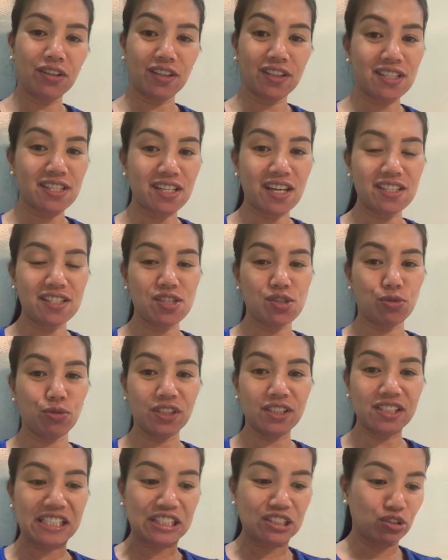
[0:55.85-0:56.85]
The size is
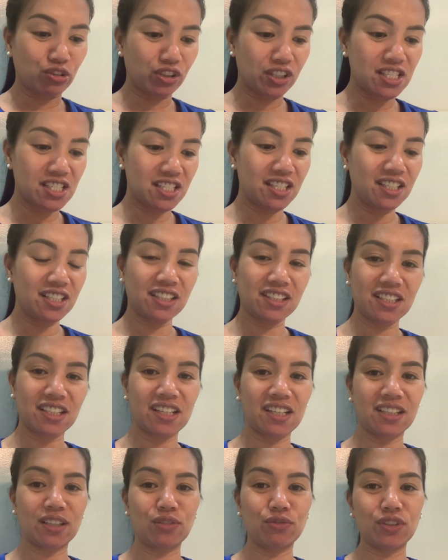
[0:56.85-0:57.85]
really increasing. And then I
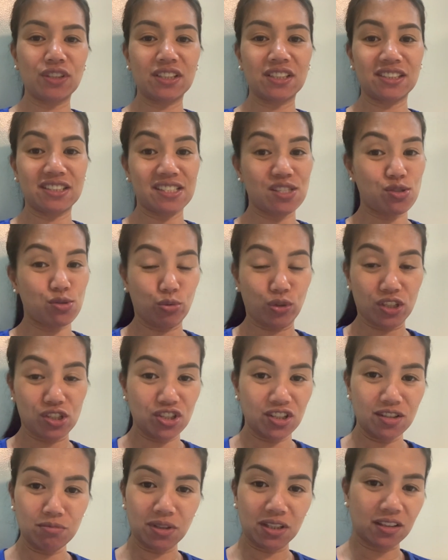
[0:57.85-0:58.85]
can feel that it's
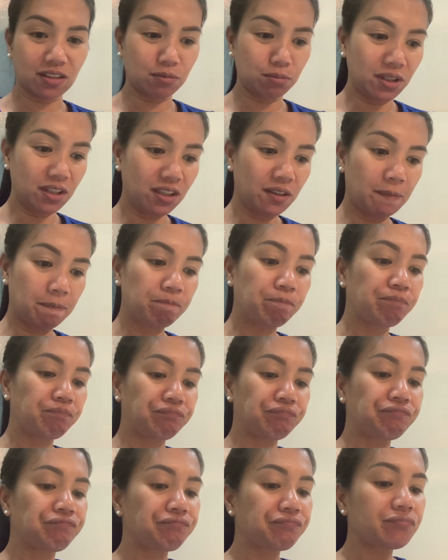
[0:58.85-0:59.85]
stretching my tummy.
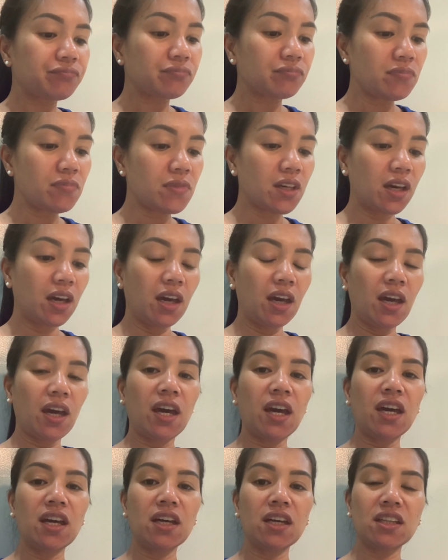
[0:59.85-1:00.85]

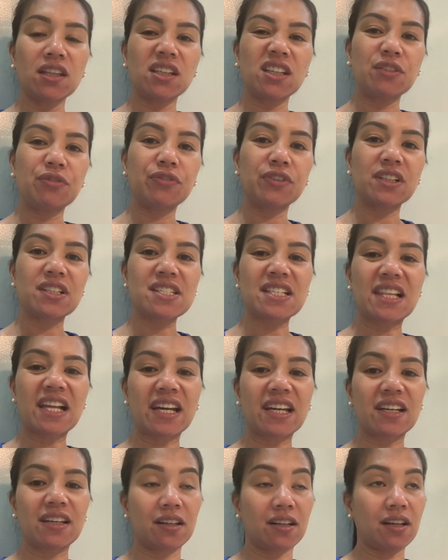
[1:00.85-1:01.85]
And it feels
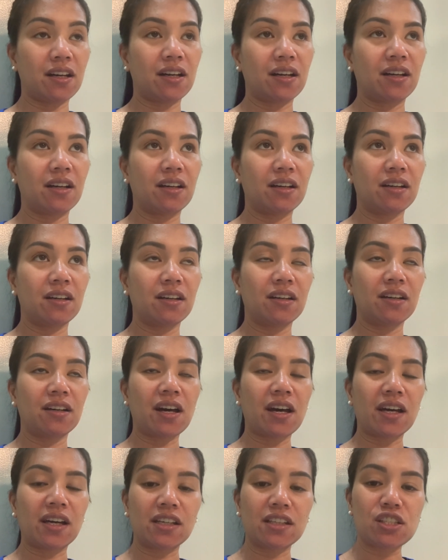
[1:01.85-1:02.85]
like
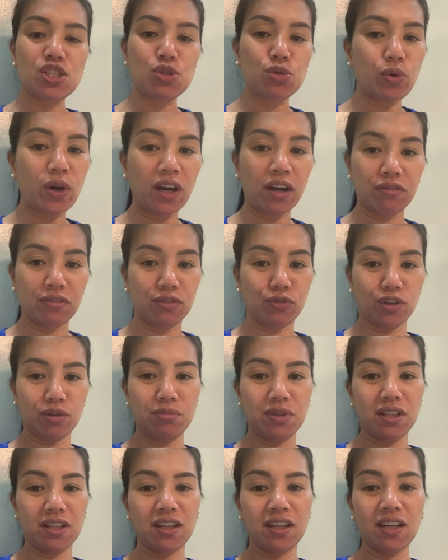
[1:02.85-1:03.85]
it's too heavy for
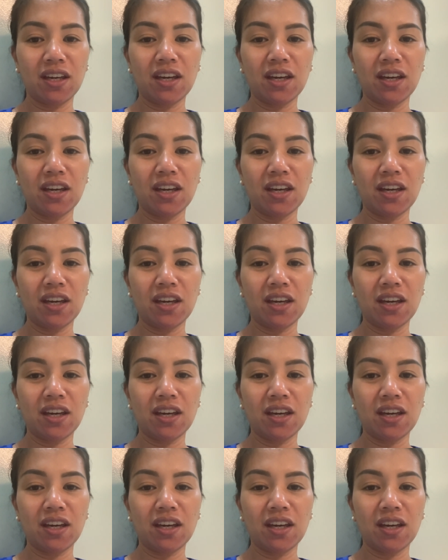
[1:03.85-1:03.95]
me.